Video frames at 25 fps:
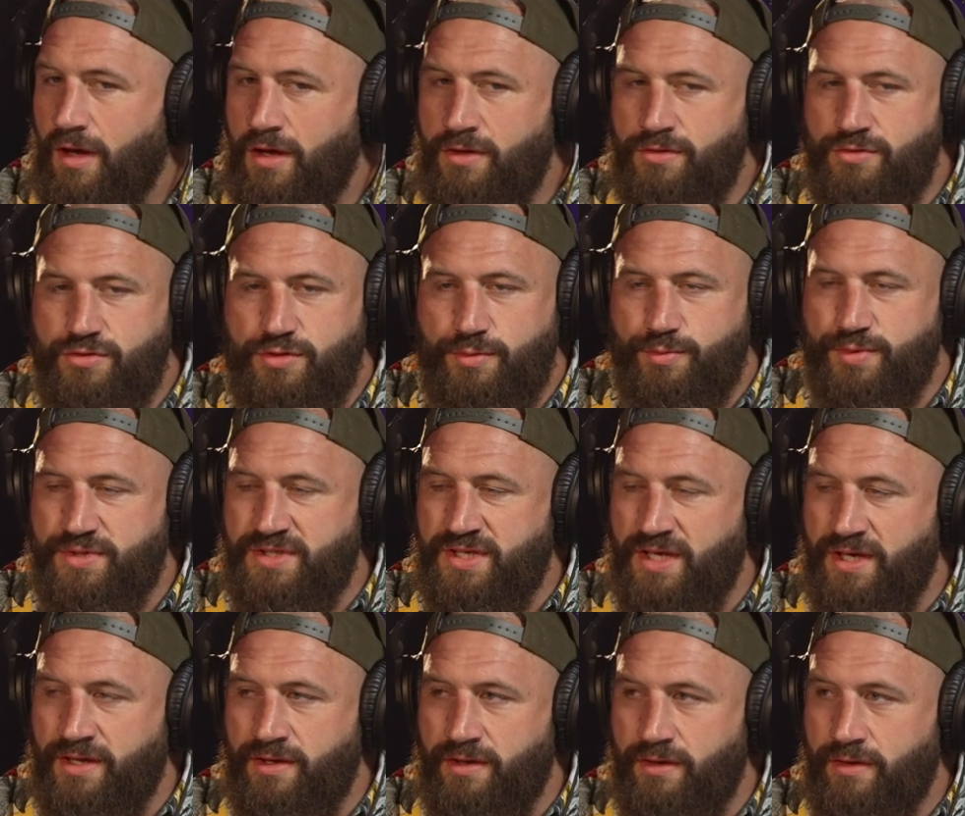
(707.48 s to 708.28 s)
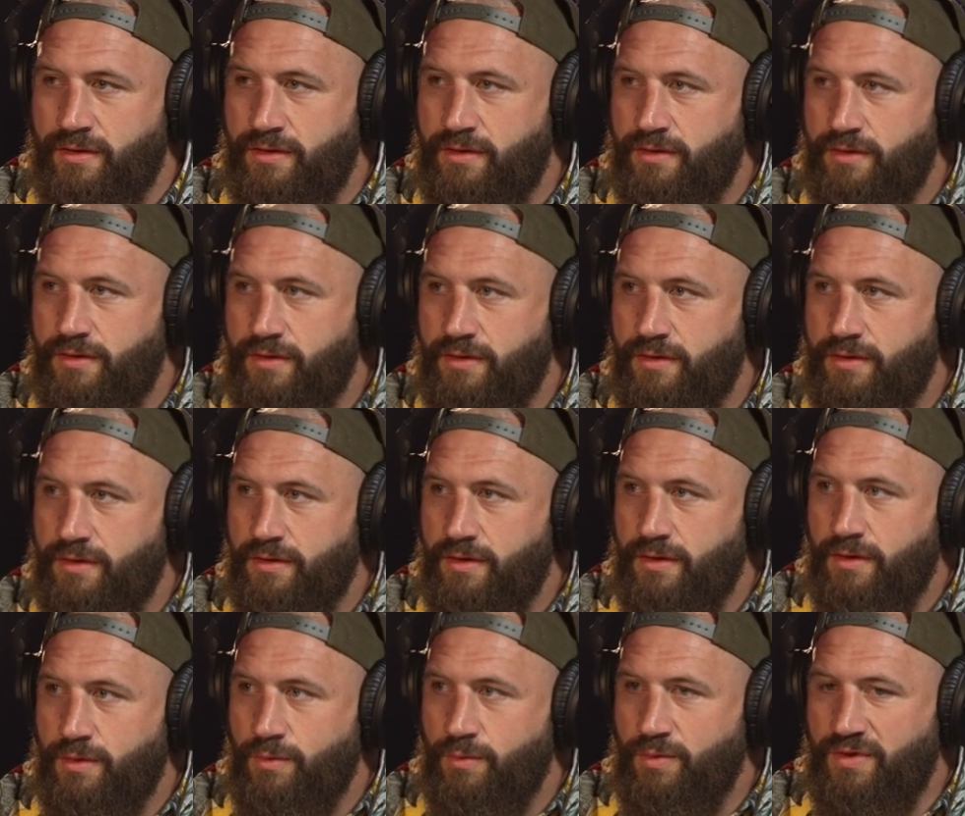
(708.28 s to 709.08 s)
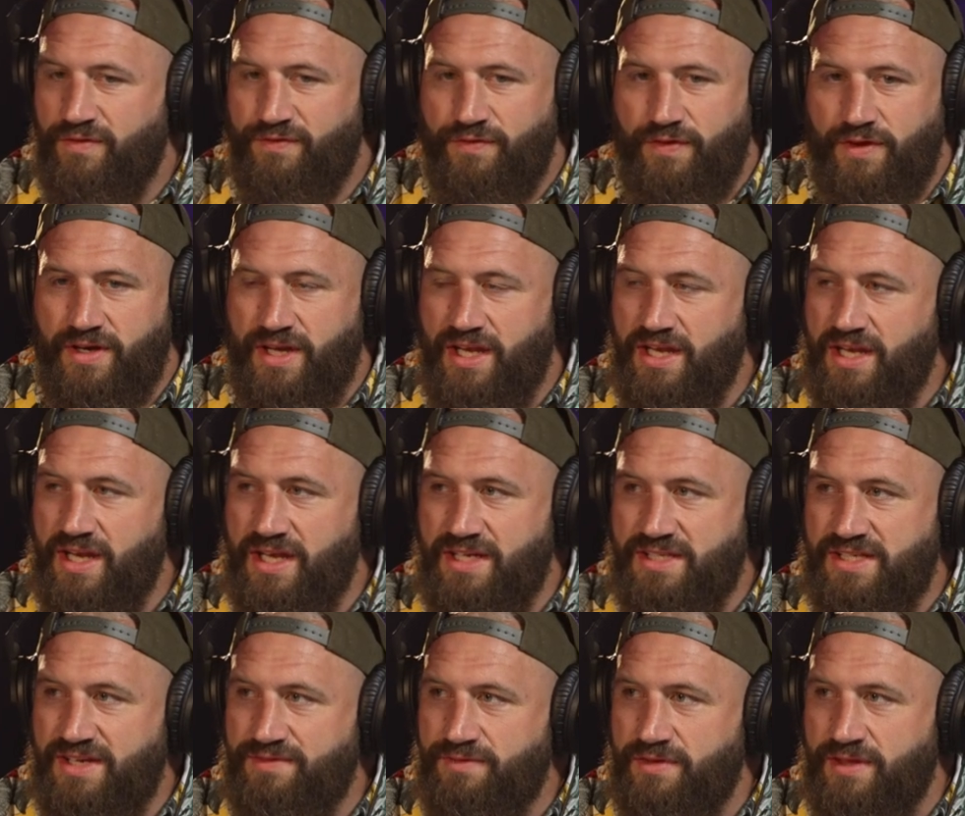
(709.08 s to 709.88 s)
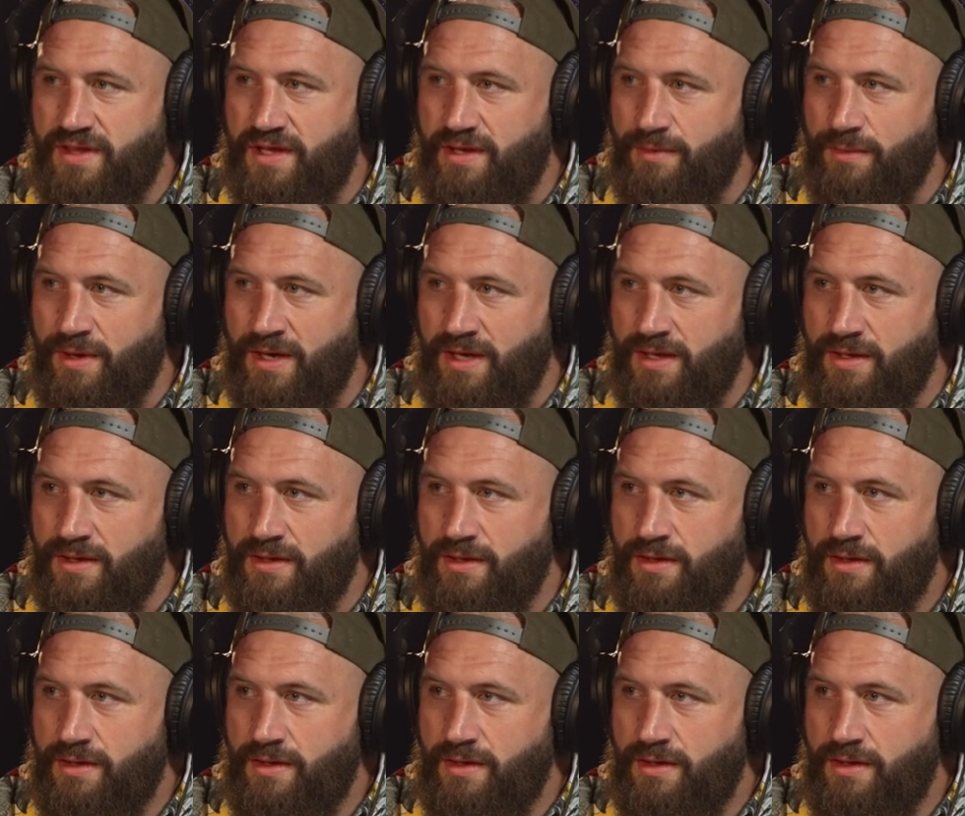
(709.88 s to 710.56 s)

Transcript: Hundred percent. We fucking nicked everything, mate. Mm.